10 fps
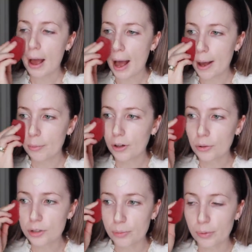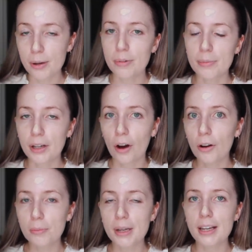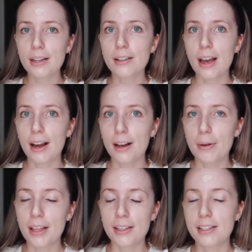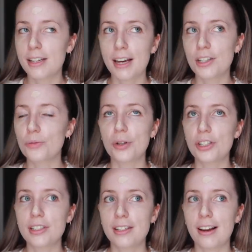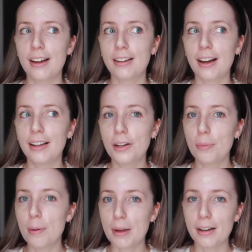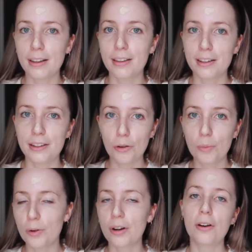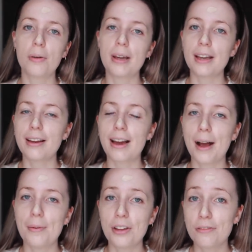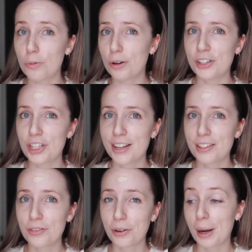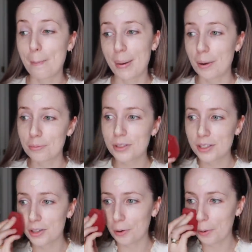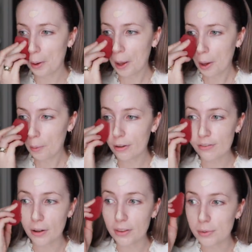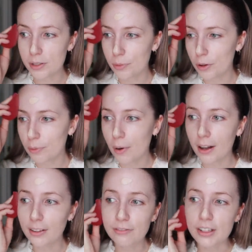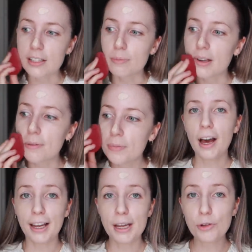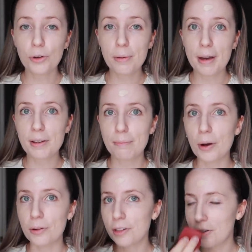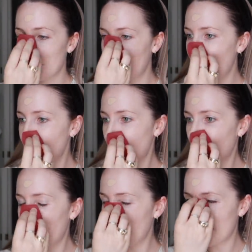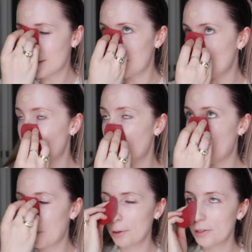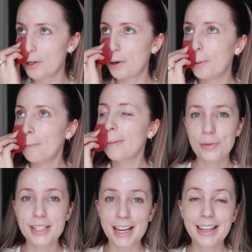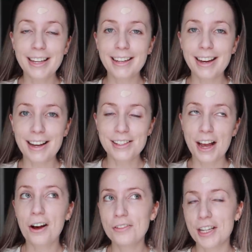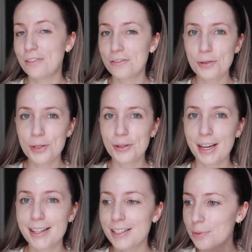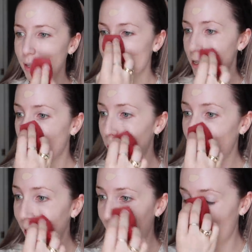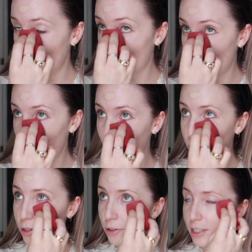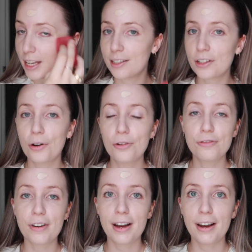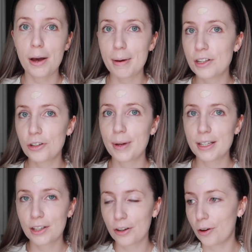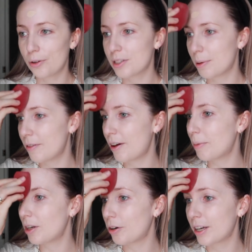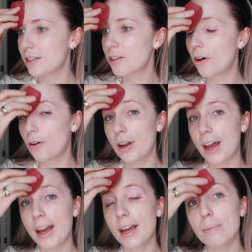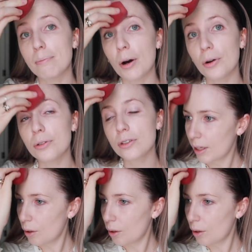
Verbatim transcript: Um, we're also in premium economy uh, at this stage, which is like a little bit better than normal economy, um, and you've more of a chance of not getting bumped, so we felt that was a worthwhile investment. I keep talking about the boat, don't I? I keep saying like our stuff's on the boat. So we're taking ourselves and a few suitcases with us on the plane, but we also sent over about two weeks ago some of our belongings on a boat.